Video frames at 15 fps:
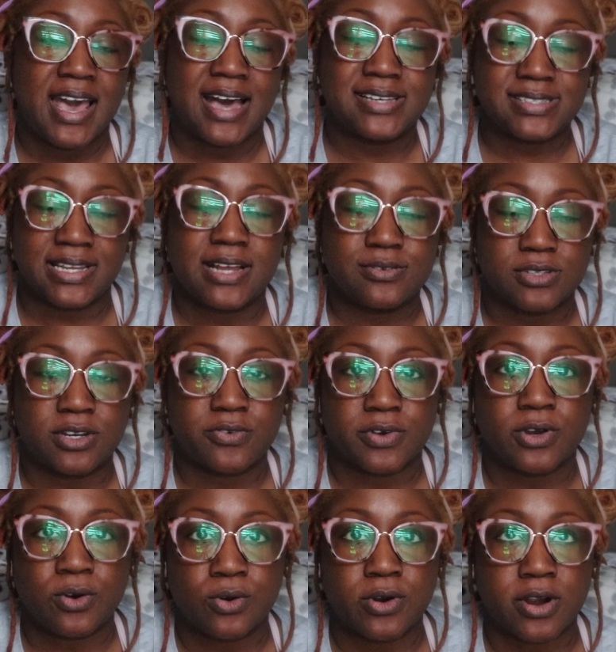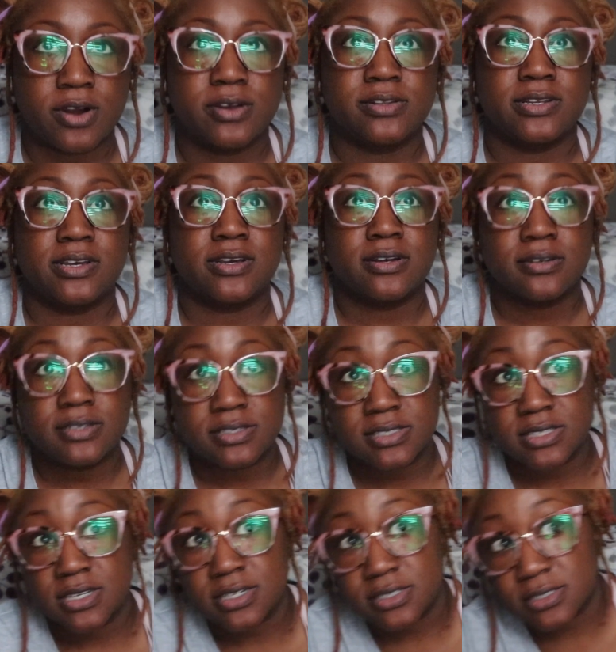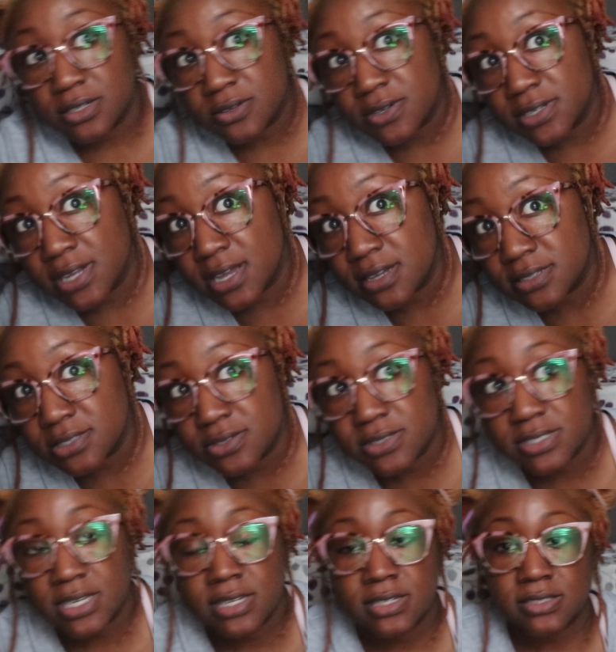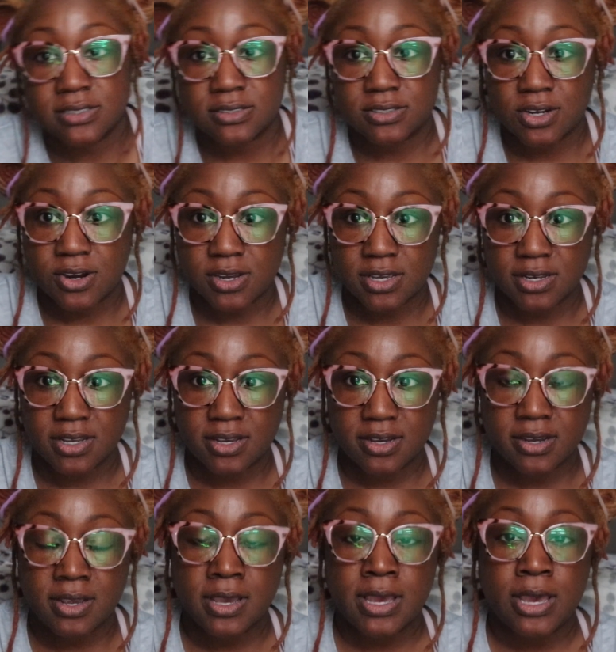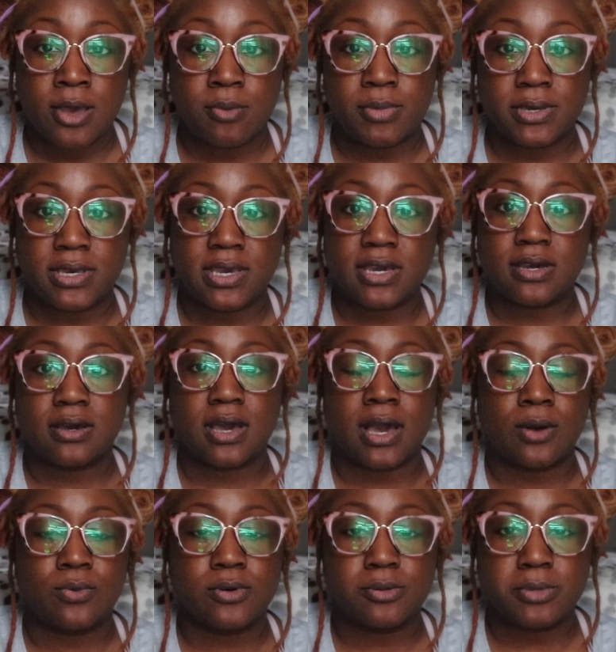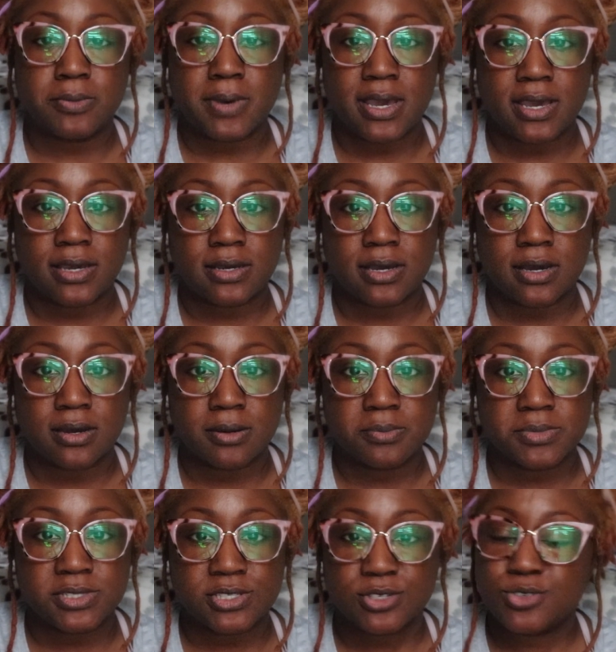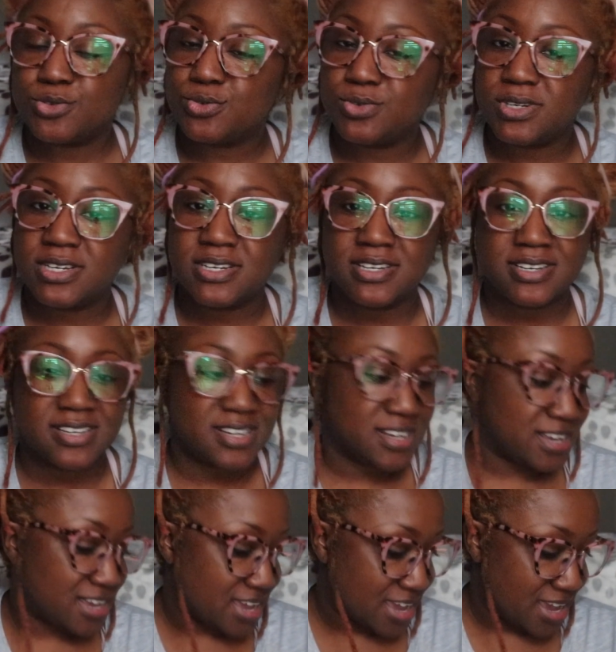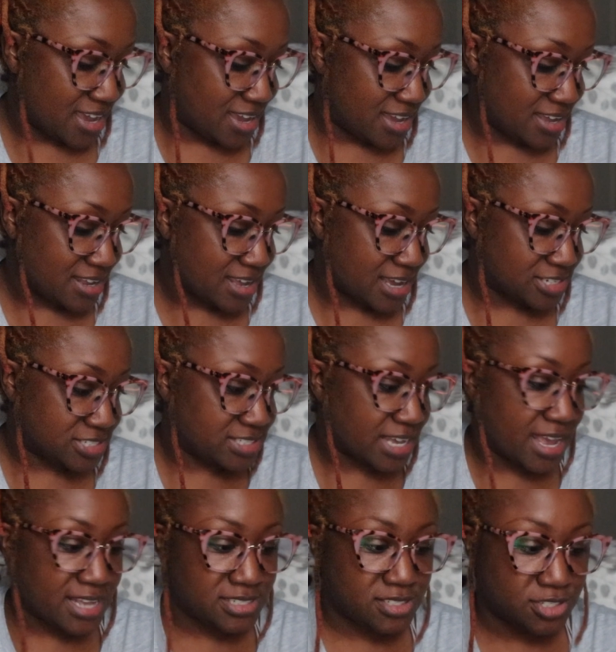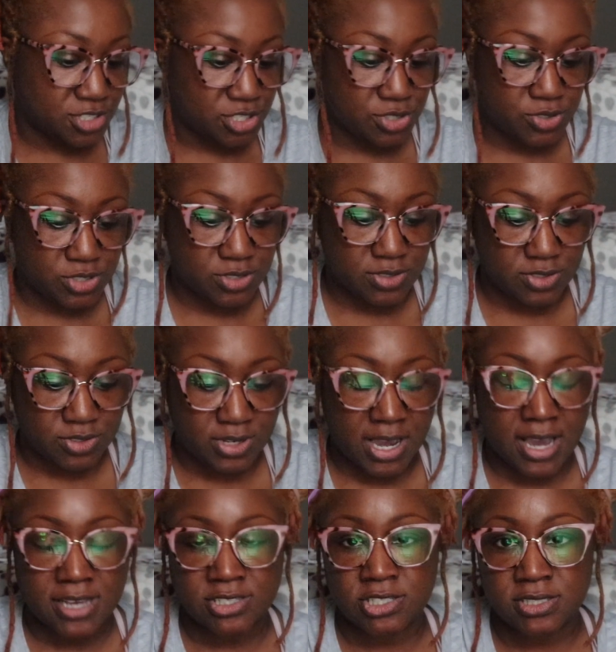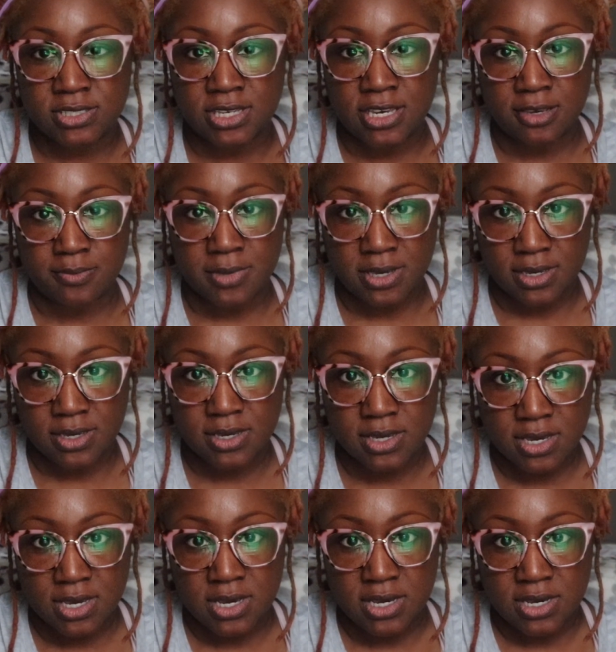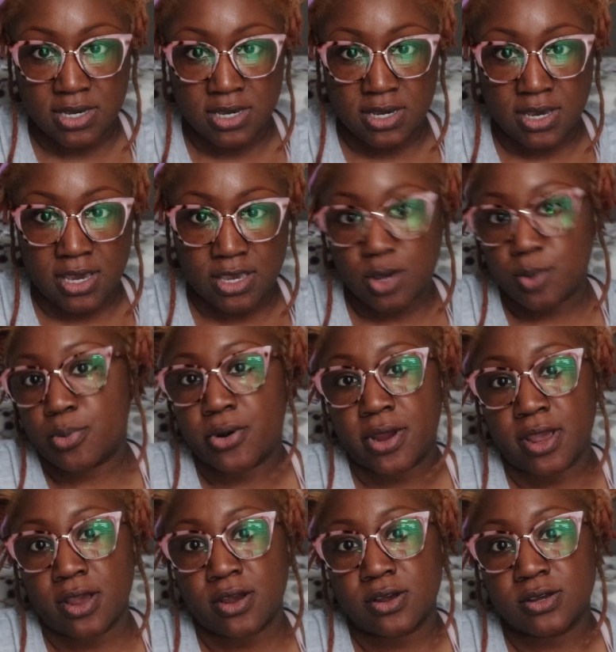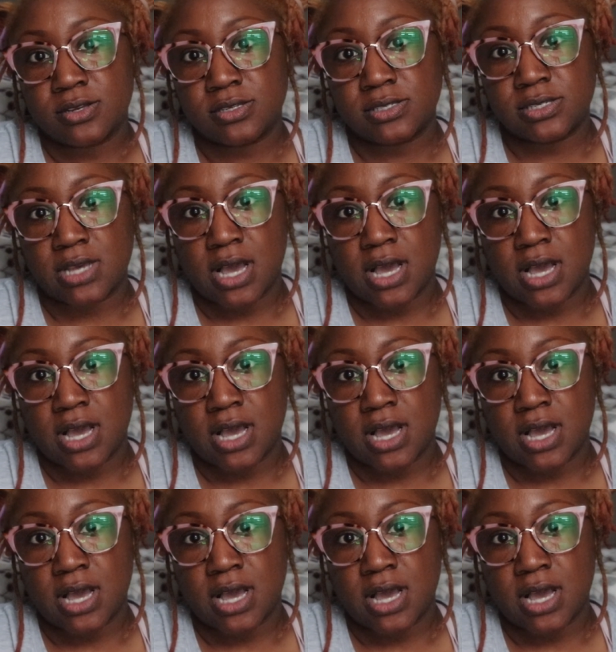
I said I was going to record earlier. The sun is going down, so it's getting a little dark in here. But yeah, I will be back um, soon. And I just ask that you, you guys just keep me in your prayers.